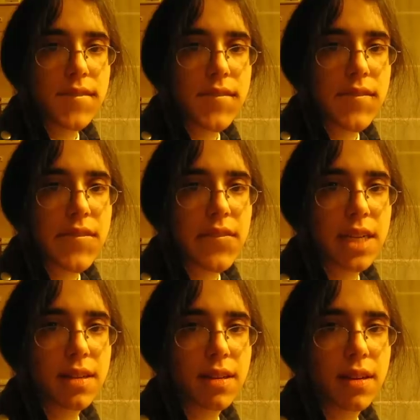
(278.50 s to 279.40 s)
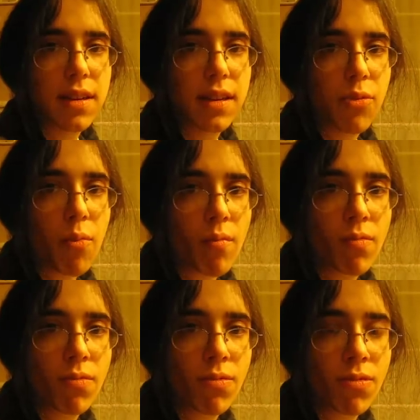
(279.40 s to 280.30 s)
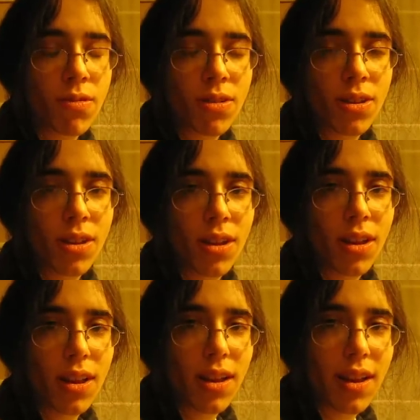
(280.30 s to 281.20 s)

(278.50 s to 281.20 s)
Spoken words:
No one is speaking in this clip.